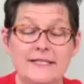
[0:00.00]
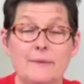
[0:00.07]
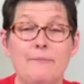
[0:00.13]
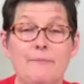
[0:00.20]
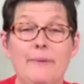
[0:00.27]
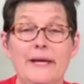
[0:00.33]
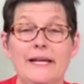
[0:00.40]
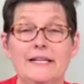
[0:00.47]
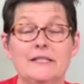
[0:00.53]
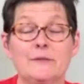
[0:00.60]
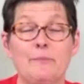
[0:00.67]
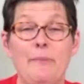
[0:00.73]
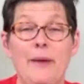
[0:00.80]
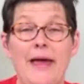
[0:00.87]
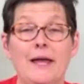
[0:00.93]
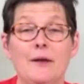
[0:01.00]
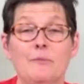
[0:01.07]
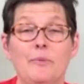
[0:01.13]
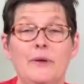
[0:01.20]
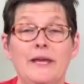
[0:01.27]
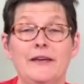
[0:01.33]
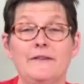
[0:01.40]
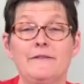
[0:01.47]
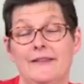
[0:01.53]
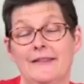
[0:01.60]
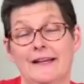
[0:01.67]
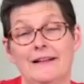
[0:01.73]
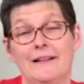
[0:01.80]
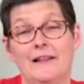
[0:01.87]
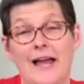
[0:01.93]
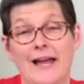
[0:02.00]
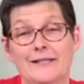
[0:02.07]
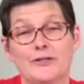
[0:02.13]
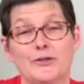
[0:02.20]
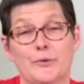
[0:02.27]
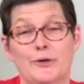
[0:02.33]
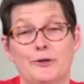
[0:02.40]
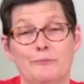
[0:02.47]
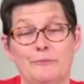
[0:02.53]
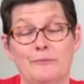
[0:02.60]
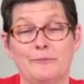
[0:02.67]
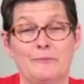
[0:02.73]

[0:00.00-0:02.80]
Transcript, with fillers: the biggest pet peeve in the classroom?